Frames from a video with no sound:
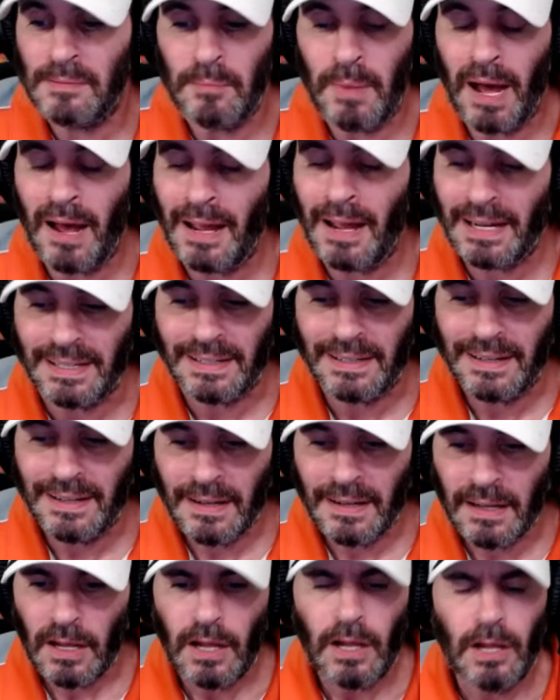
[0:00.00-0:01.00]
the mind.
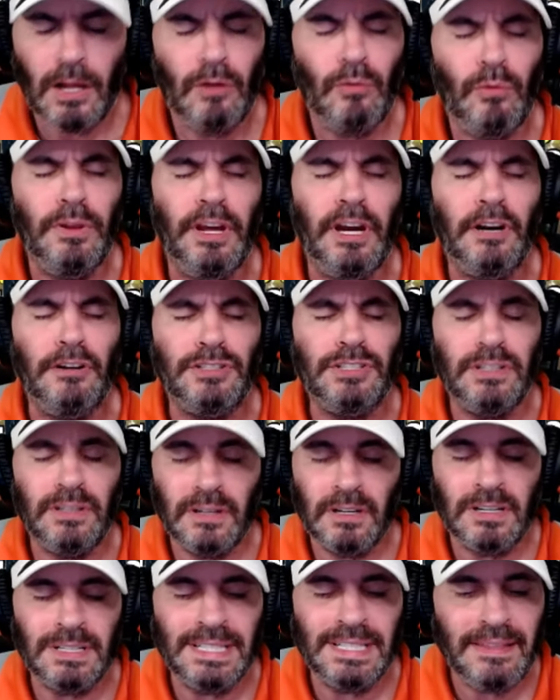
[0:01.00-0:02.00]

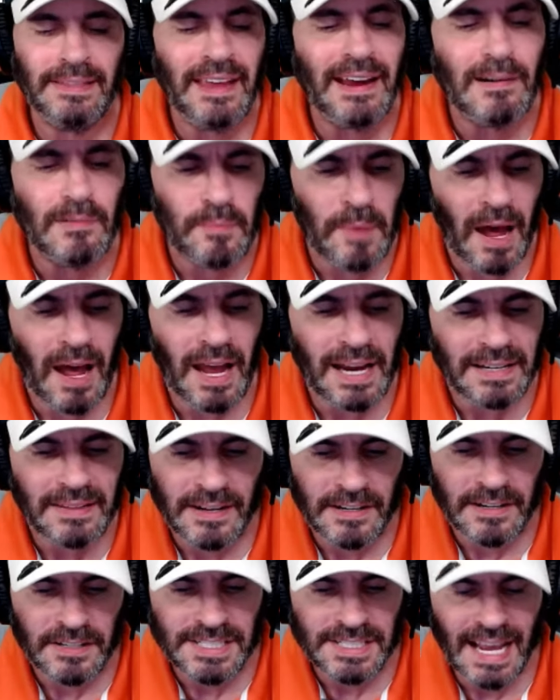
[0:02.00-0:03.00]
Because in their mind,
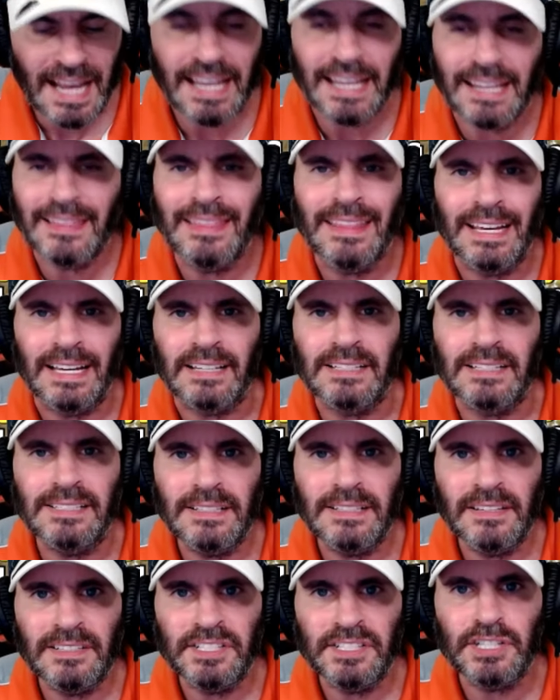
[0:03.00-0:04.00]
they're saying
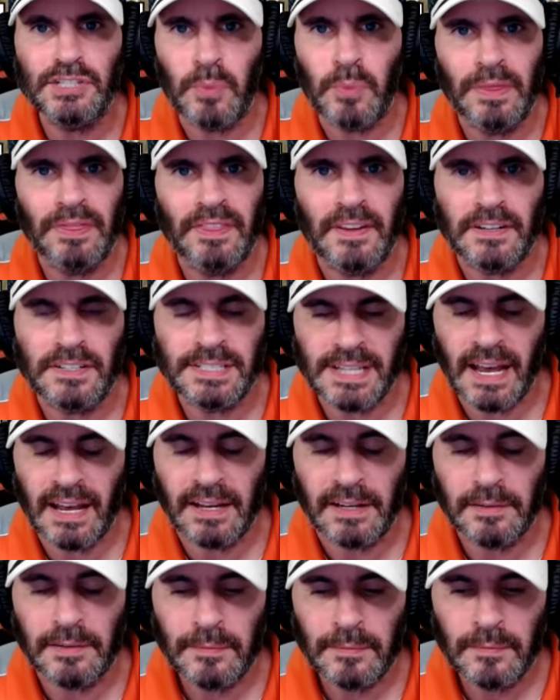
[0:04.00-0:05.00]
this. This is what they're
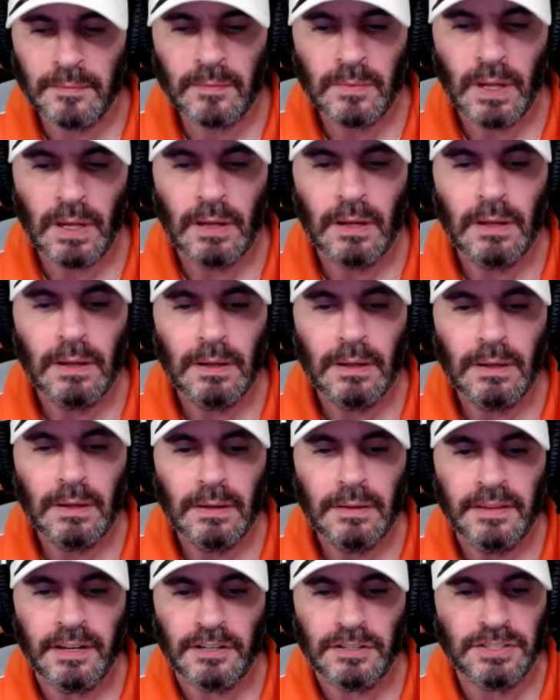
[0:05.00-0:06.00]
saying.
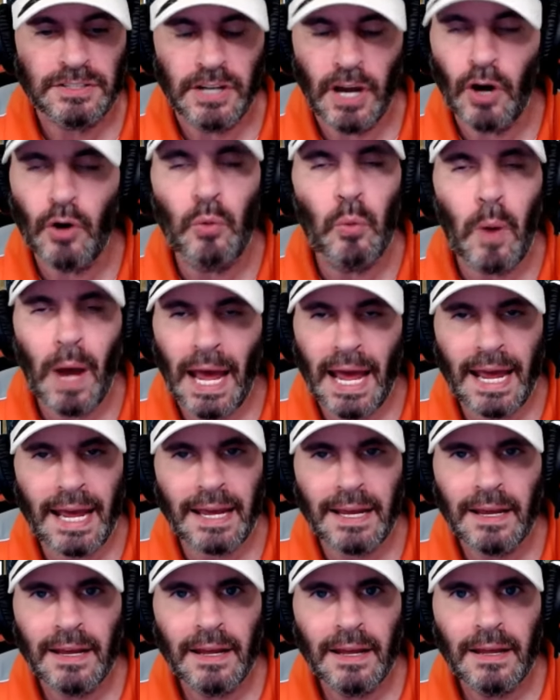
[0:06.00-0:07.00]
There's no
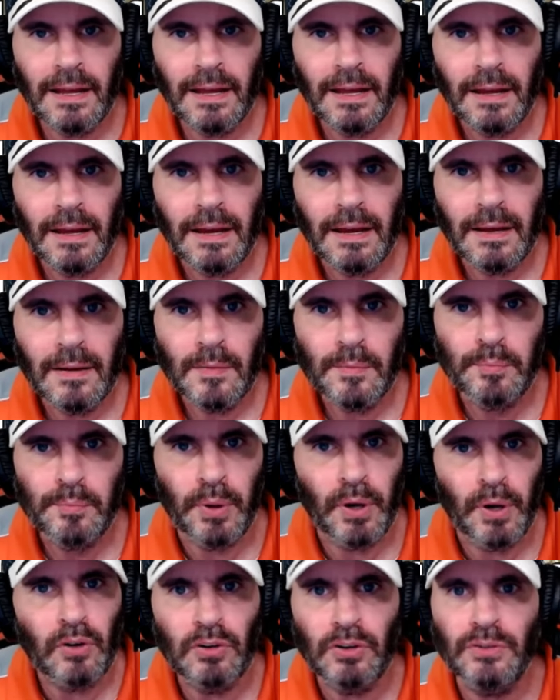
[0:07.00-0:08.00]
way
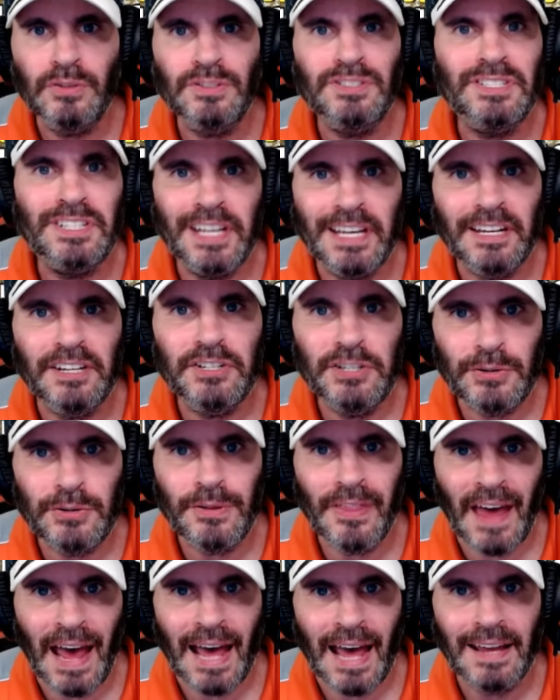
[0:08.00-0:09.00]
balloons can do
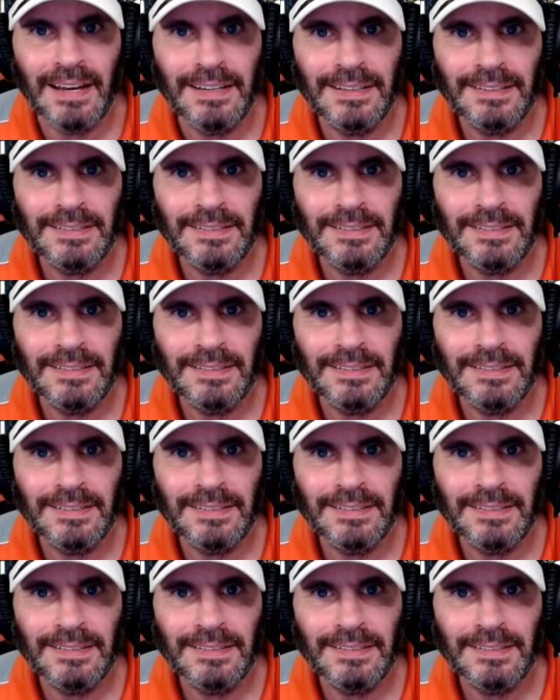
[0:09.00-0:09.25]
that.